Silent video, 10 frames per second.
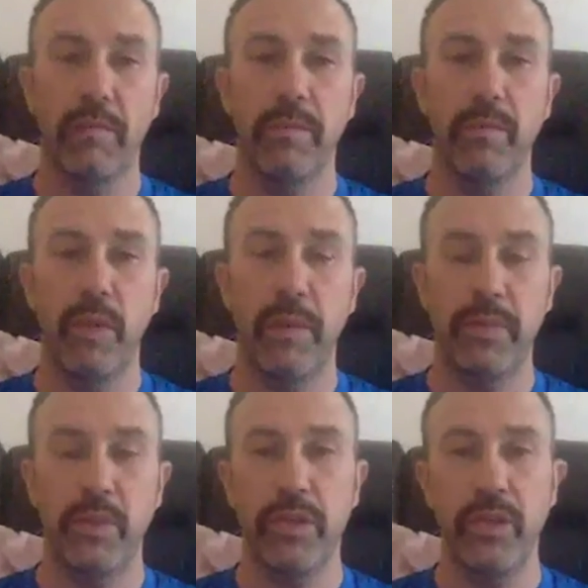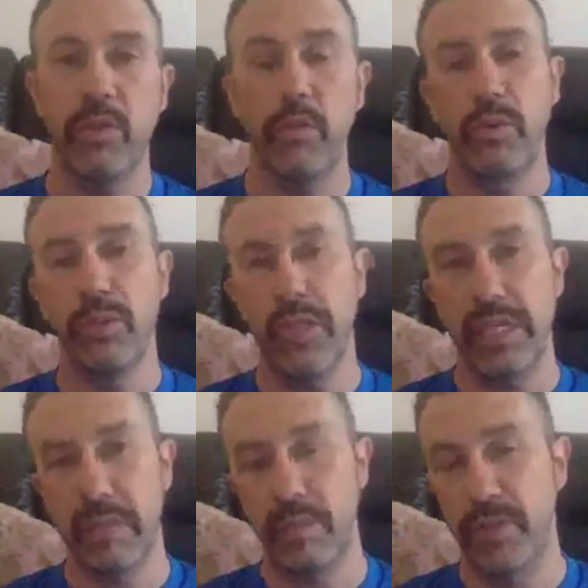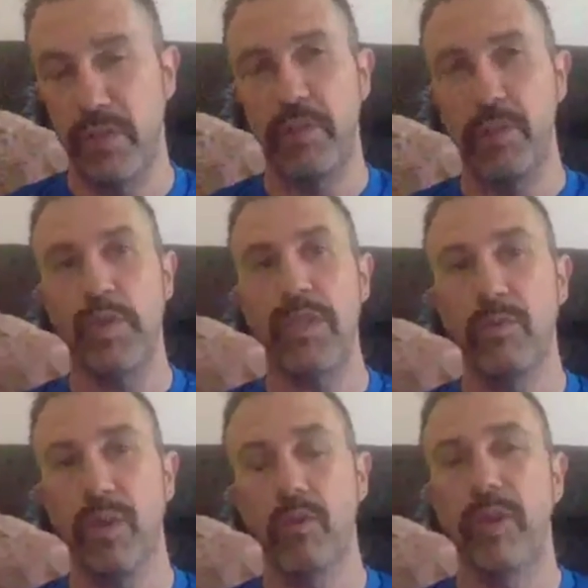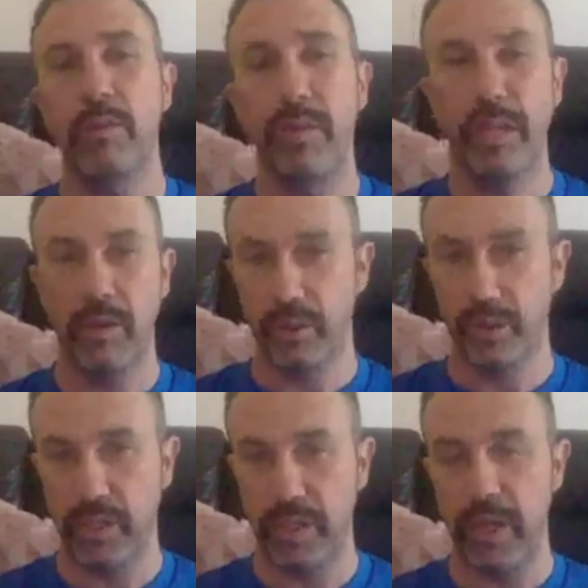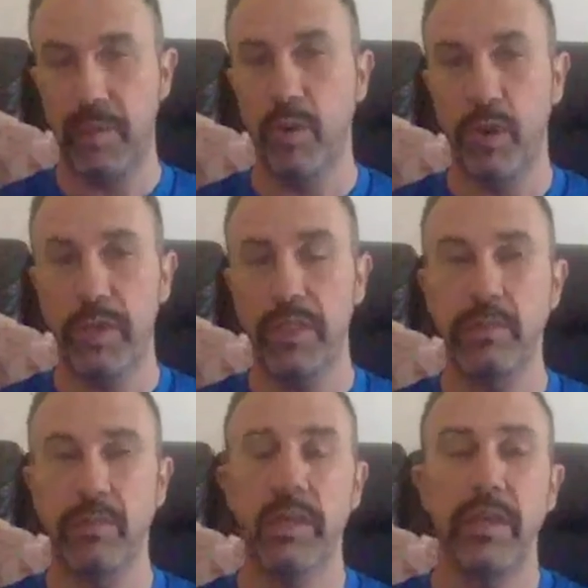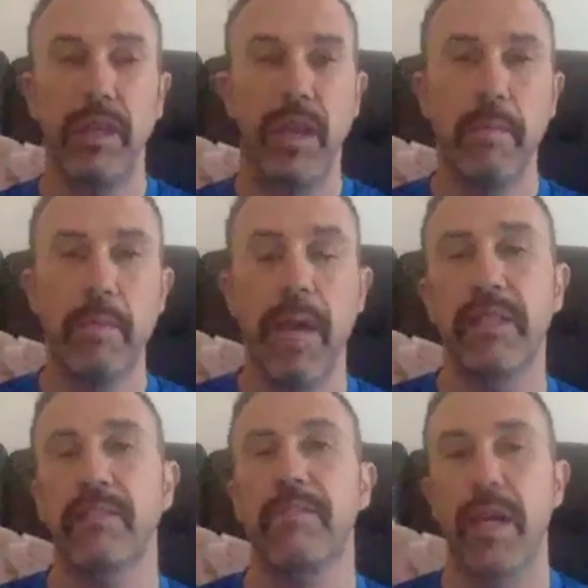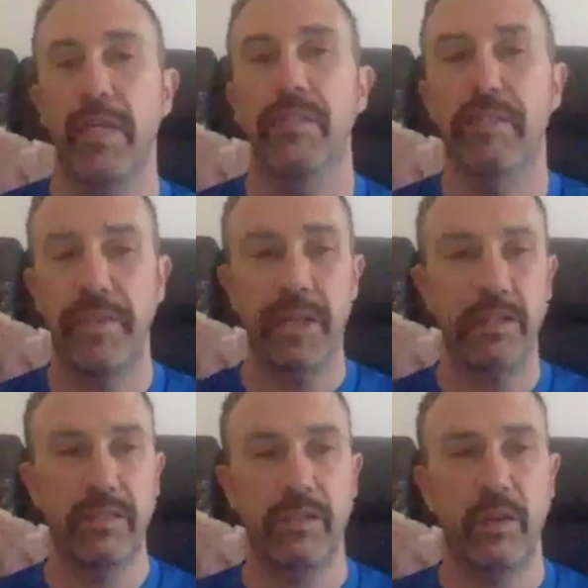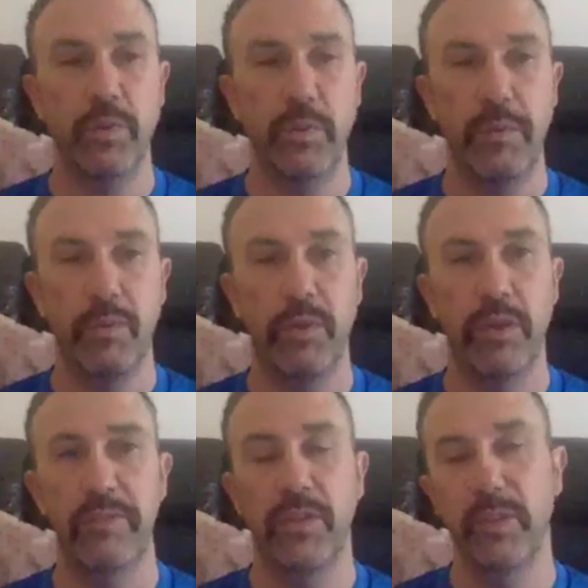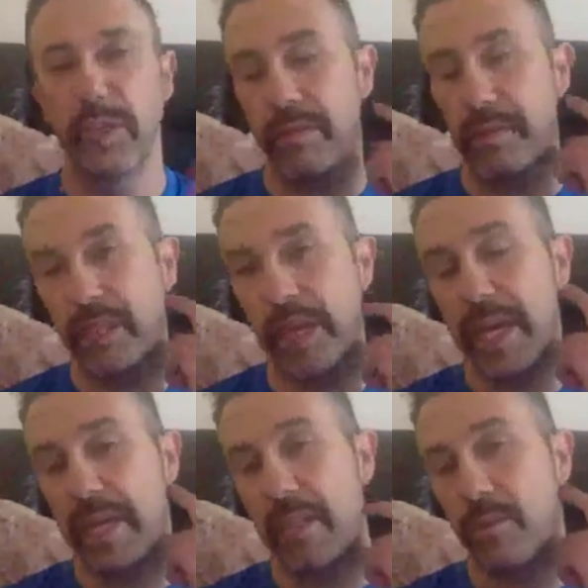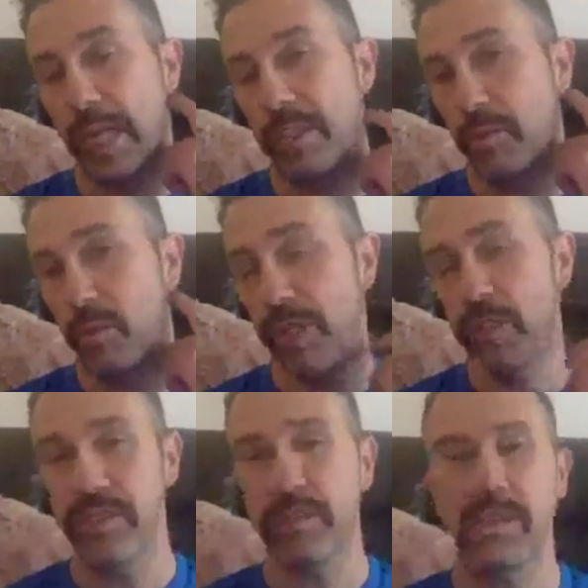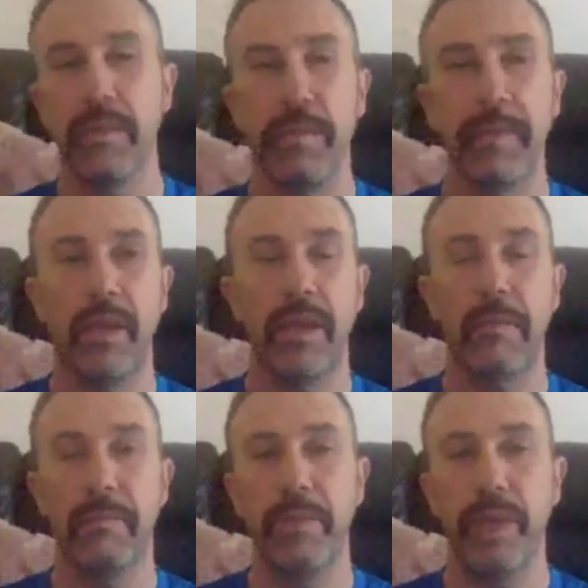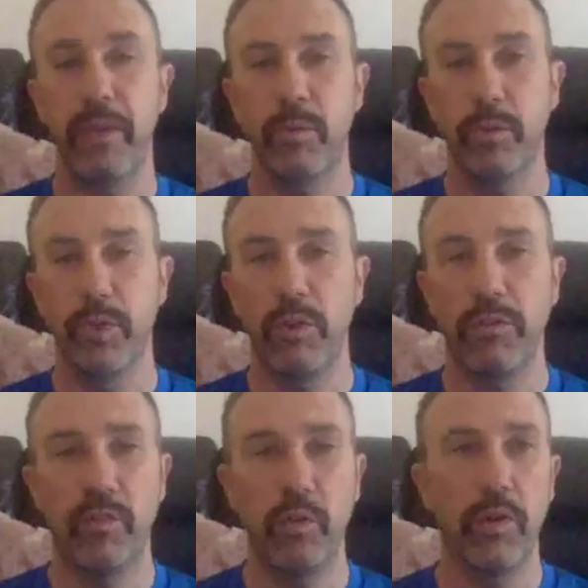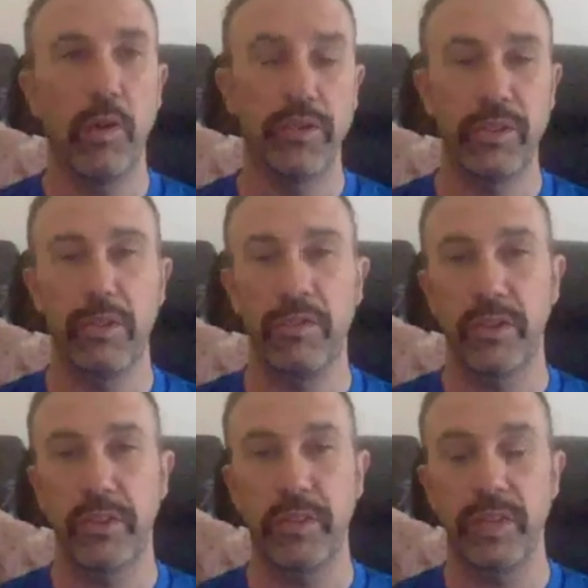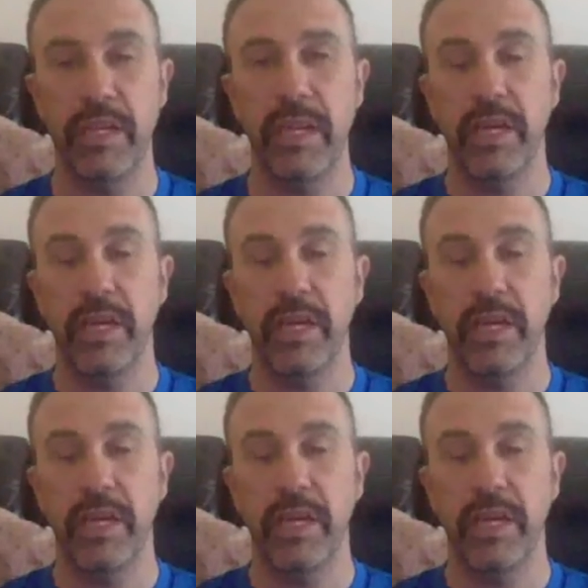website, you will see some of the stuff that we do locally within Gloucestershire and what I do. A massive, massive thanks to those people that have turned out today to ask some questions, and also for Gloucester University